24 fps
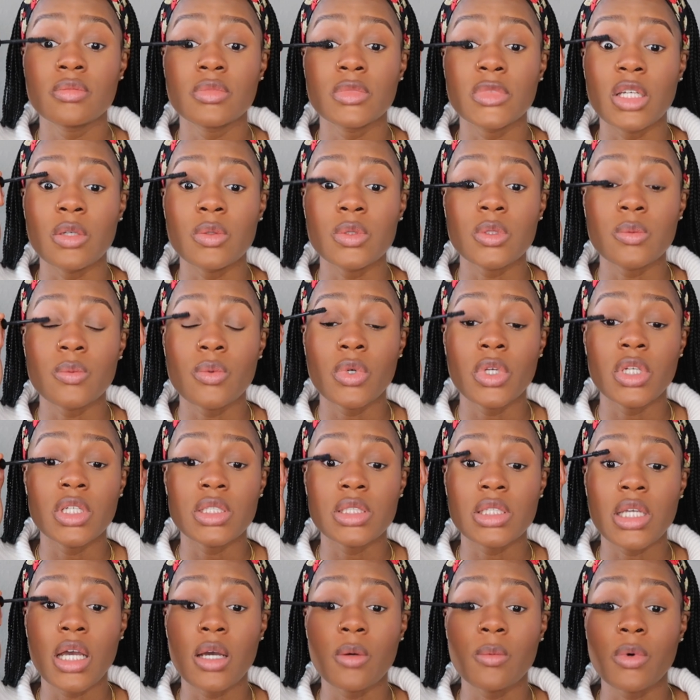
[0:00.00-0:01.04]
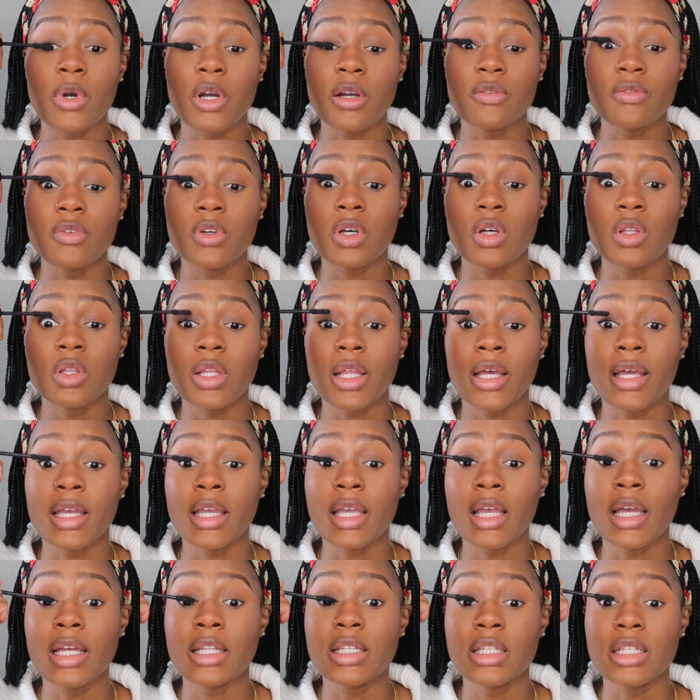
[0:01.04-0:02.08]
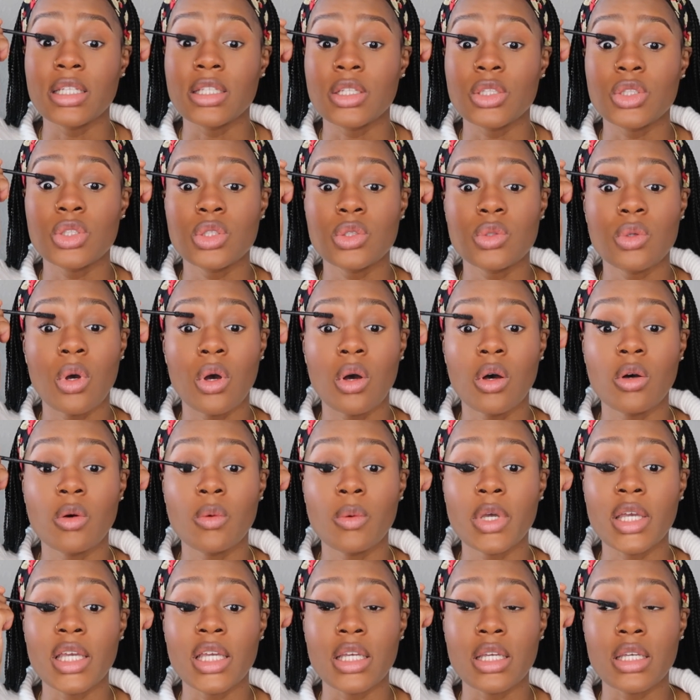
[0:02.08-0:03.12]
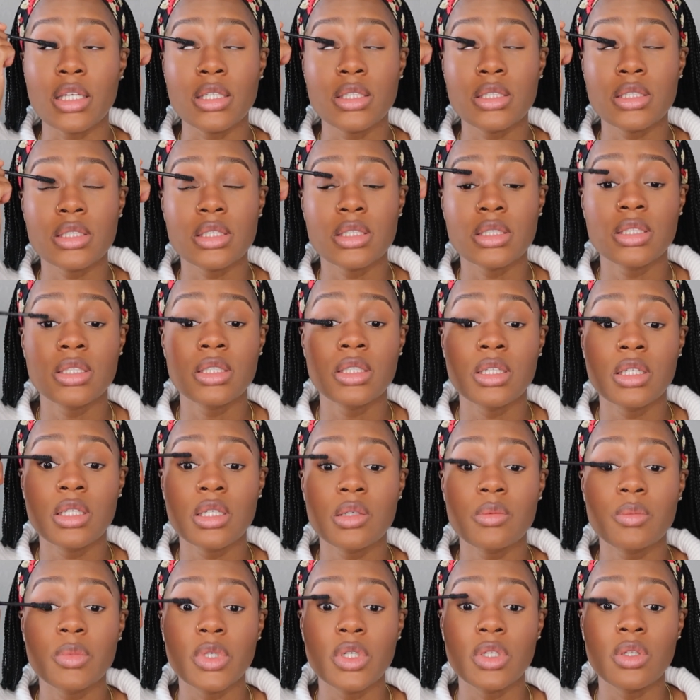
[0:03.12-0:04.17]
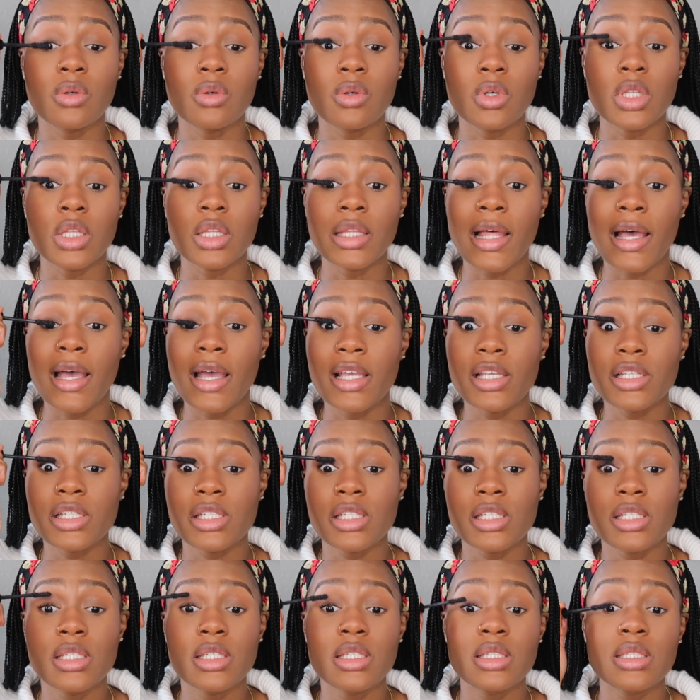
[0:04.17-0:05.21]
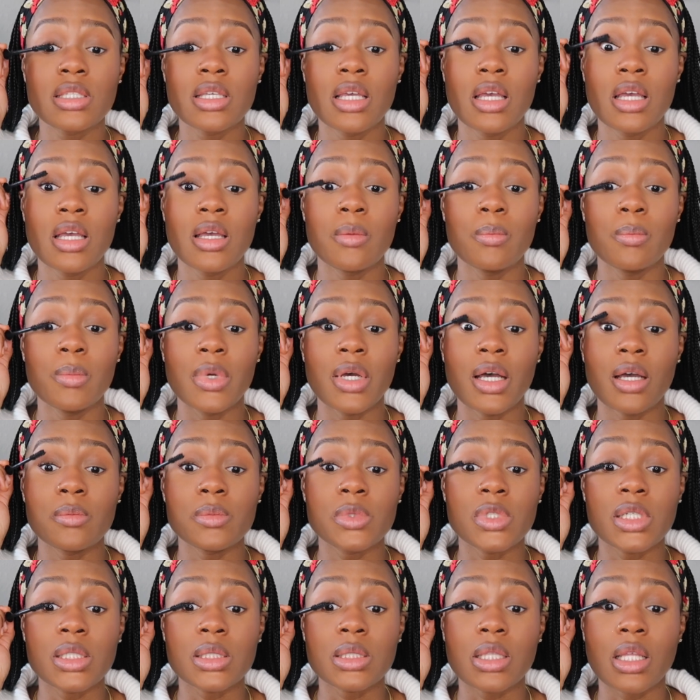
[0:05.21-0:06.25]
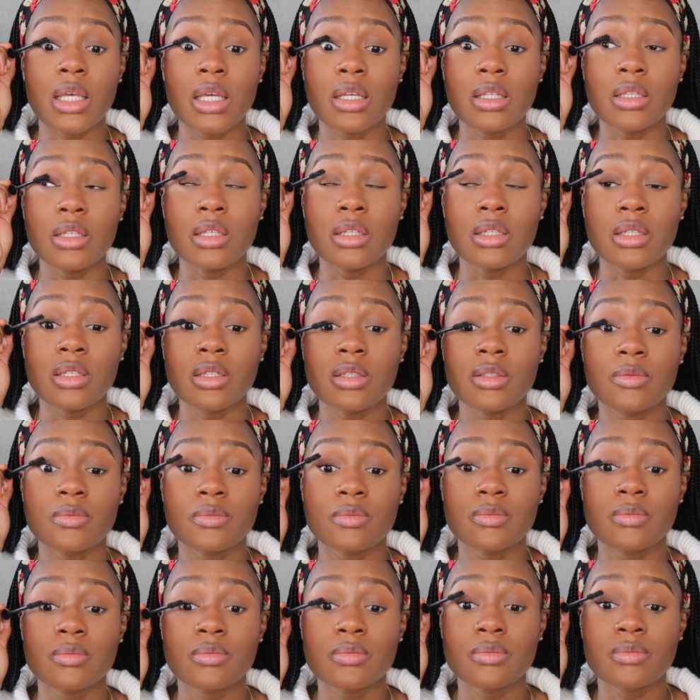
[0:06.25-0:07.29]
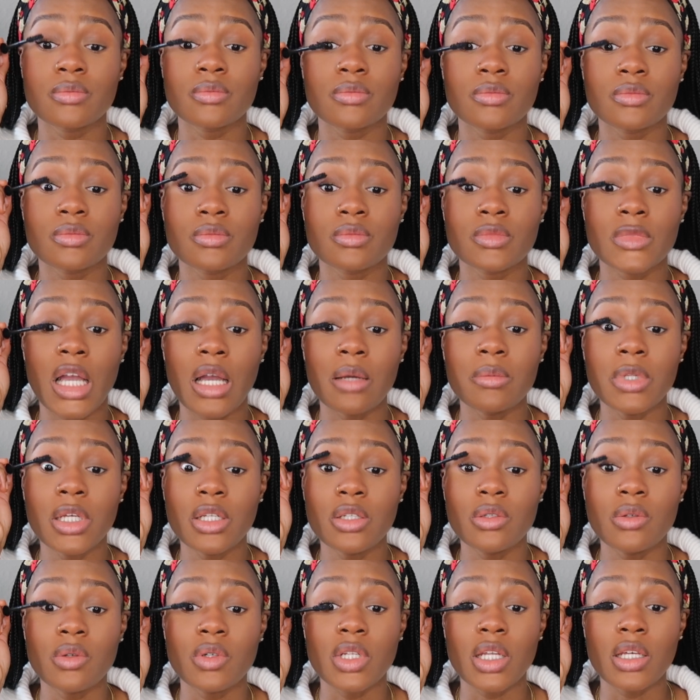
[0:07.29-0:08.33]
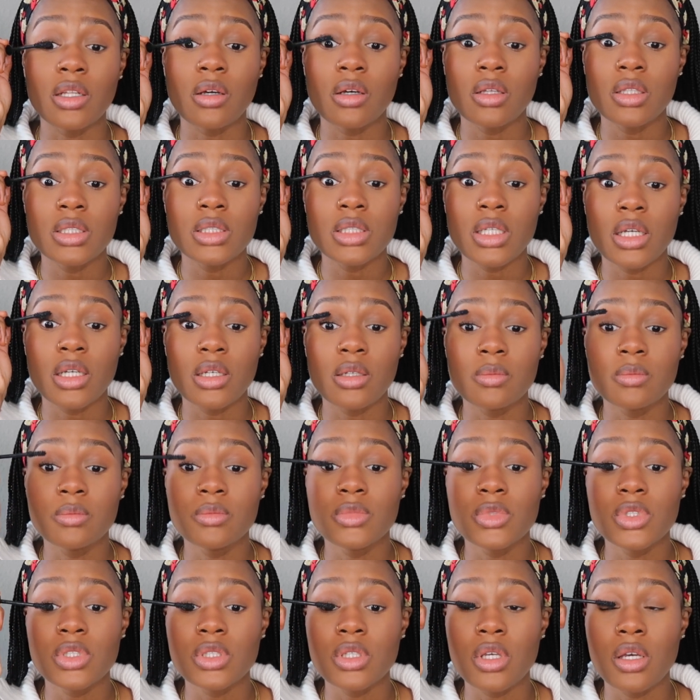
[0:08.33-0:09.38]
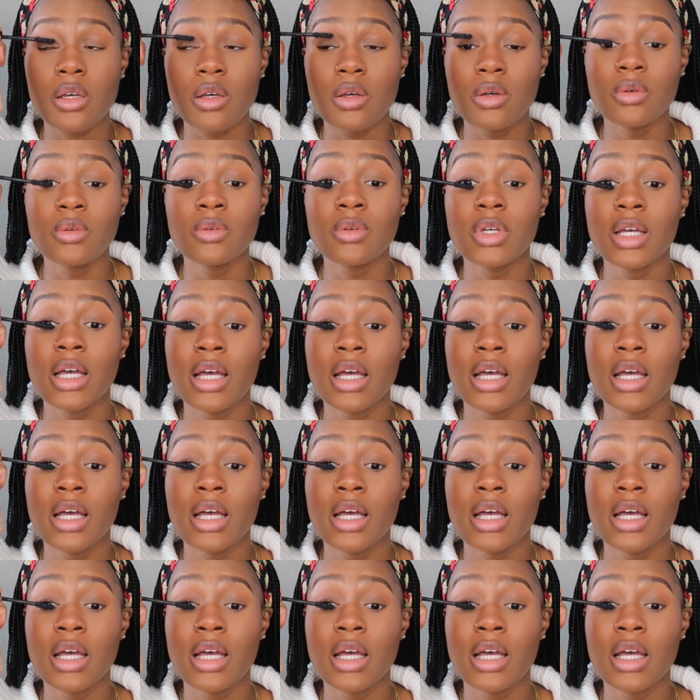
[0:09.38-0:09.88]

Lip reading: There was a point in time where I felt like I needed to always put on lashes, but I'm just like, look, I'm not doing that all the time. So